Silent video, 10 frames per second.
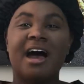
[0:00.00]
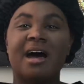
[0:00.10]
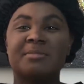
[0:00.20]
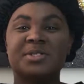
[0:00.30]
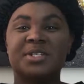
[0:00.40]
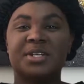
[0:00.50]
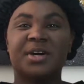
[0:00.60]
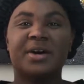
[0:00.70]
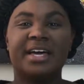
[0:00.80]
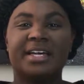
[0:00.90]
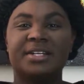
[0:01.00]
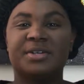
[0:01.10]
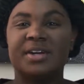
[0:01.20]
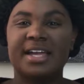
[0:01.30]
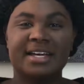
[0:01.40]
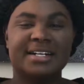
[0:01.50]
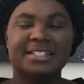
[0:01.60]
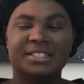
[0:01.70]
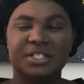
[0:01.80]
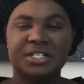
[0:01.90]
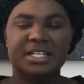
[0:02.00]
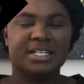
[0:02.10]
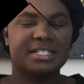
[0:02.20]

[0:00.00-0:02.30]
I'm just gonna go ahead and create a look.